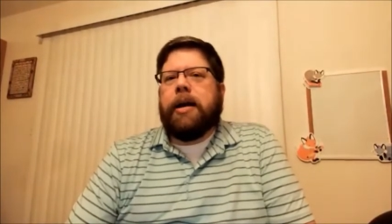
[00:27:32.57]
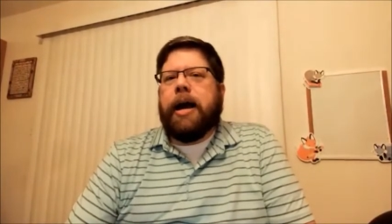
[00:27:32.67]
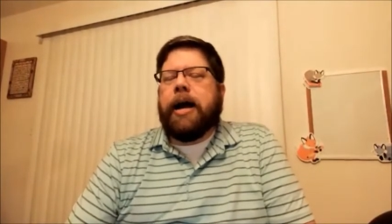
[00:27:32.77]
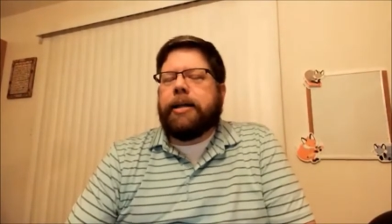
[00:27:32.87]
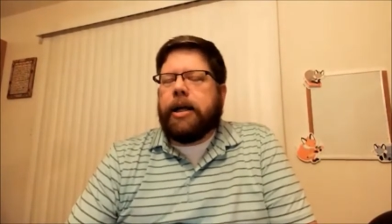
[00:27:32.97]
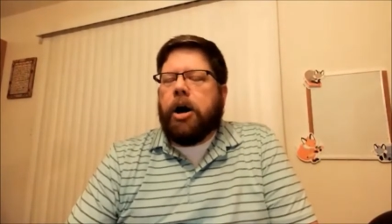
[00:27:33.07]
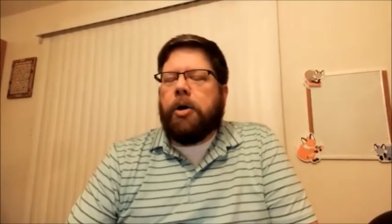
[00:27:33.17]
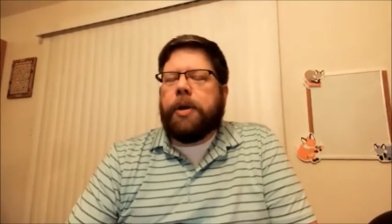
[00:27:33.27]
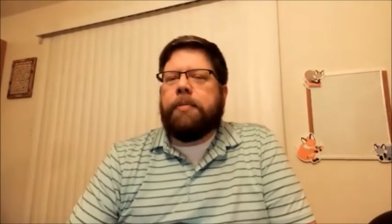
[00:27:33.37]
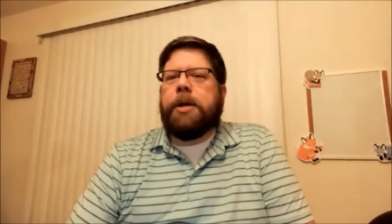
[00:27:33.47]
God has
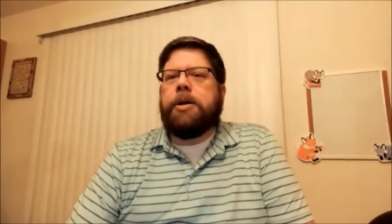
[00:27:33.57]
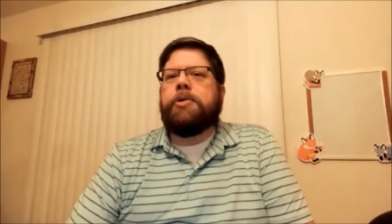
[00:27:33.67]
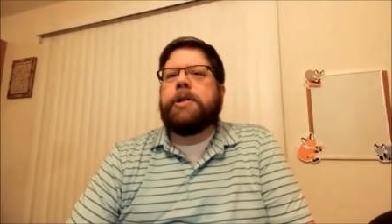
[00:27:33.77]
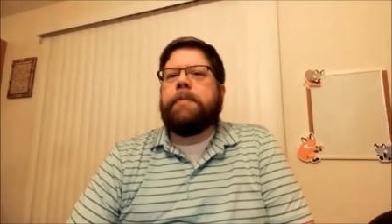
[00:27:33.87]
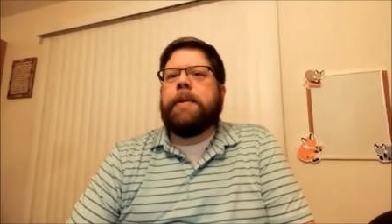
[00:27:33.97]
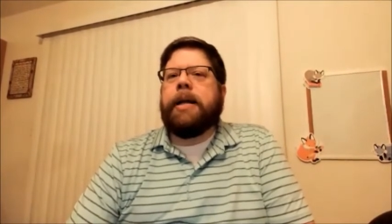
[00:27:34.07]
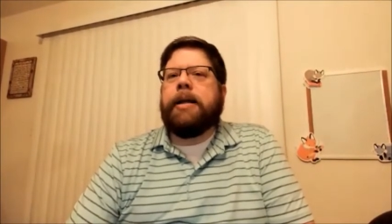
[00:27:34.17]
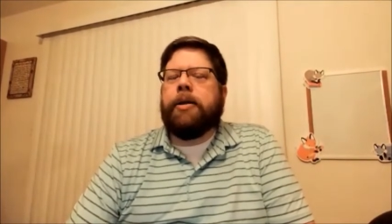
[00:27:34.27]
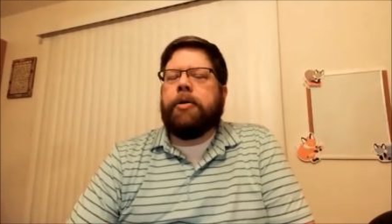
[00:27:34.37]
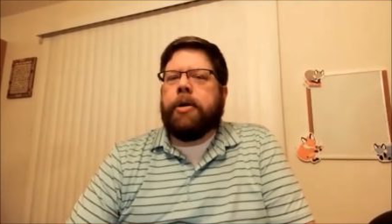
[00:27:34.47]
called them to do something
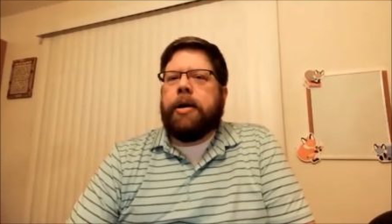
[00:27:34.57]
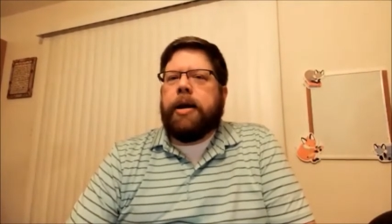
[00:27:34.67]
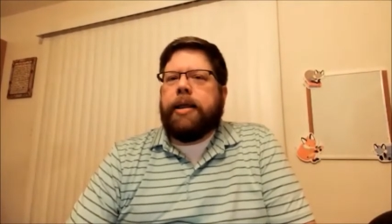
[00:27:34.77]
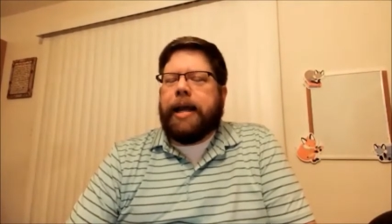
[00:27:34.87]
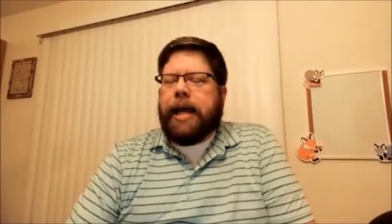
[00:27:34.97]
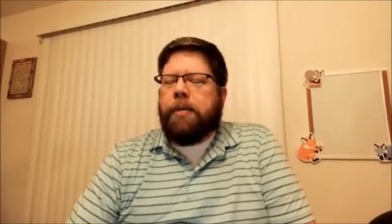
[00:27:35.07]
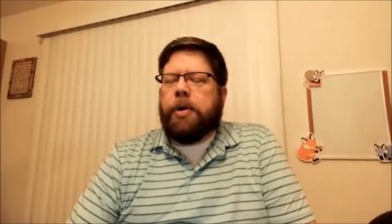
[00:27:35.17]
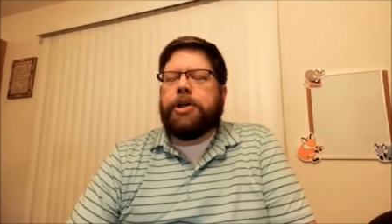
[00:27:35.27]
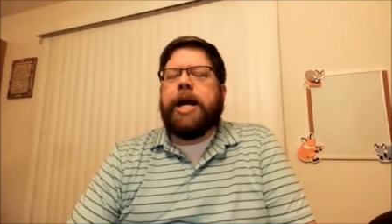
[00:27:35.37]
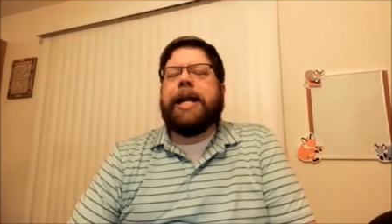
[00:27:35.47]
and they're, they keep
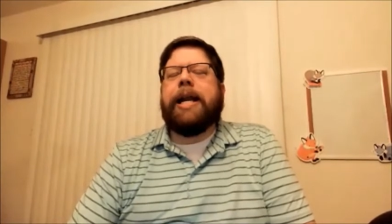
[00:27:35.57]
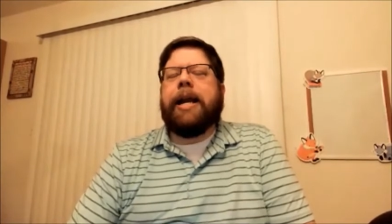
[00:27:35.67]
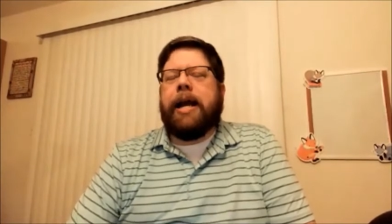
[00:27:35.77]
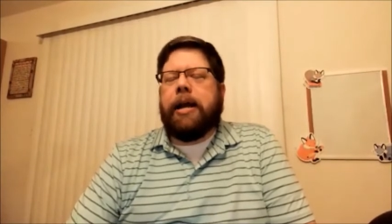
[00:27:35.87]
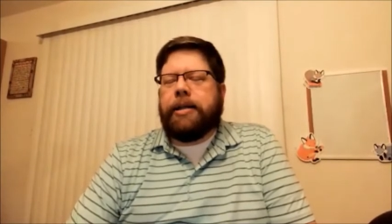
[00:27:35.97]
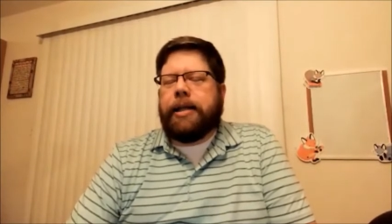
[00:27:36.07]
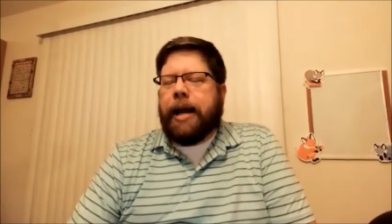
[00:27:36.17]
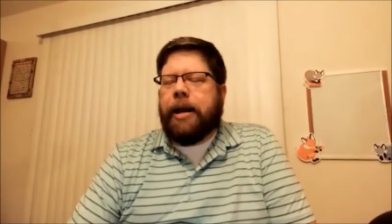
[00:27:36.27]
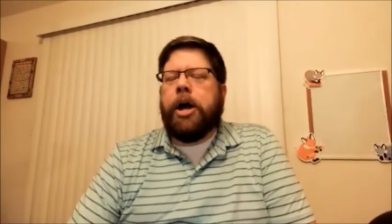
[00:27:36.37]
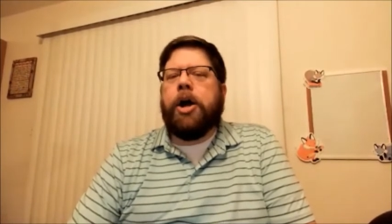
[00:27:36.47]
rejecting it and
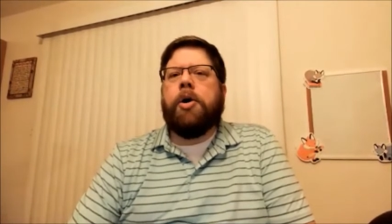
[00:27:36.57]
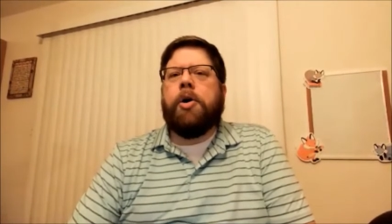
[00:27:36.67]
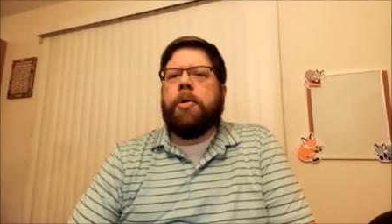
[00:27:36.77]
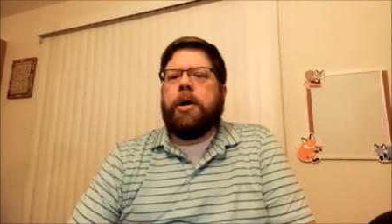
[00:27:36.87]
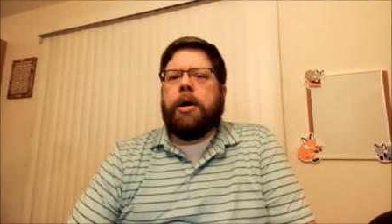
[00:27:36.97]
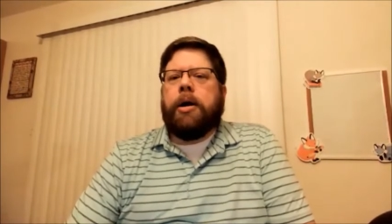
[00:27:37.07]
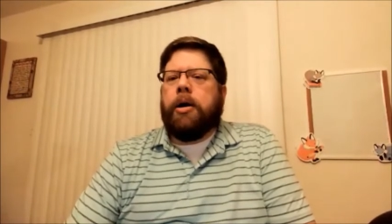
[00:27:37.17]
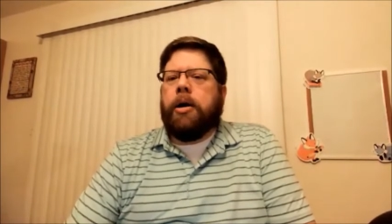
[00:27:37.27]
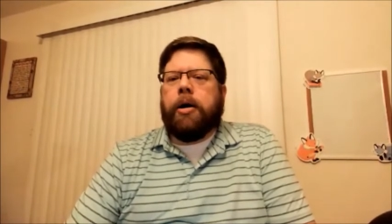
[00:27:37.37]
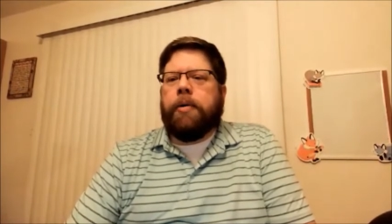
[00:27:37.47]
saying no,
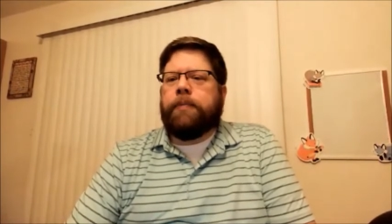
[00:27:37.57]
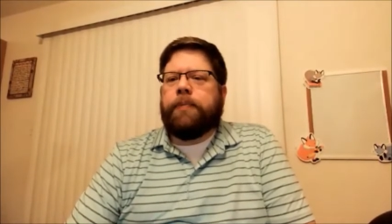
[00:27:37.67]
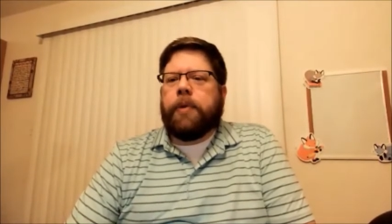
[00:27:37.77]
or, um,